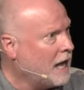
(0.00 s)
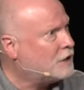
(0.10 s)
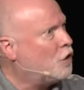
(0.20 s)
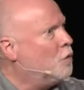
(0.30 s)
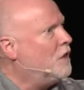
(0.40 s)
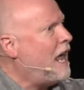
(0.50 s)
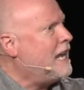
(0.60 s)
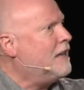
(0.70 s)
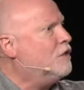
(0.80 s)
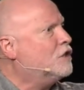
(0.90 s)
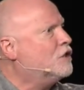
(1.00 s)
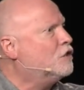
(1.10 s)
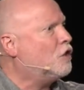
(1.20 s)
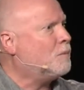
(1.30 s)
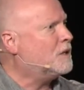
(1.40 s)
And so when they give this
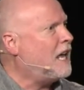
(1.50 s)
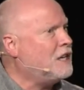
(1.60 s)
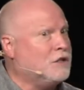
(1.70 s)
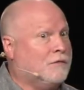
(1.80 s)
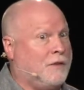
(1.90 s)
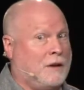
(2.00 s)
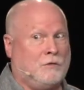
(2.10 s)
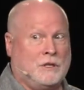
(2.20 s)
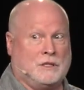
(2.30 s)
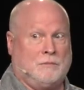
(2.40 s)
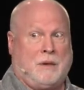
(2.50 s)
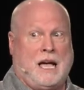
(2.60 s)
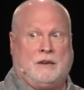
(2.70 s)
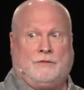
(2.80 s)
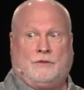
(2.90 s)
interpretation, Pharaoh doesn't
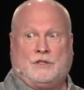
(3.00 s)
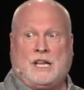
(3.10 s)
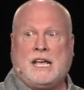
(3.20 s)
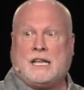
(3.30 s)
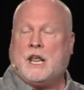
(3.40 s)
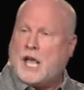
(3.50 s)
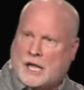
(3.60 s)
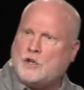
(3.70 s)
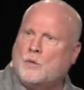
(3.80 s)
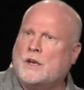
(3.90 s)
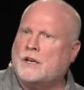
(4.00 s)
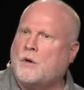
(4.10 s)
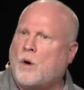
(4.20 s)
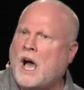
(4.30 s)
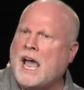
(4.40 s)
buy it for a second. And you want to know
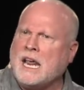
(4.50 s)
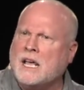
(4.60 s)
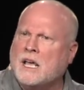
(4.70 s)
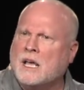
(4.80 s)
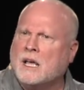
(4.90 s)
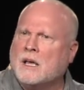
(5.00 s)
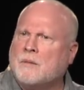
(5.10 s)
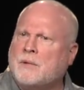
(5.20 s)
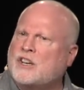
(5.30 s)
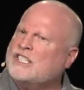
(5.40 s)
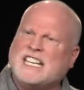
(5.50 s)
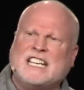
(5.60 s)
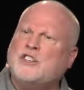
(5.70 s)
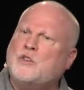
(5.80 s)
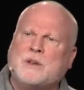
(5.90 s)
why? Because he
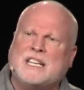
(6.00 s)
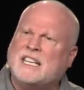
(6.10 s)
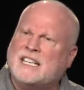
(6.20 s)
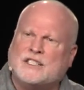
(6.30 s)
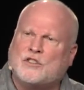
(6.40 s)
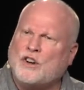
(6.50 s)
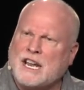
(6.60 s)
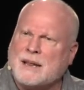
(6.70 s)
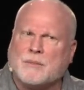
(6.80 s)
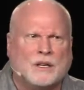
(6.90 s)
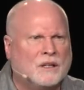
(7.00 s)
didn't do anything in his dream.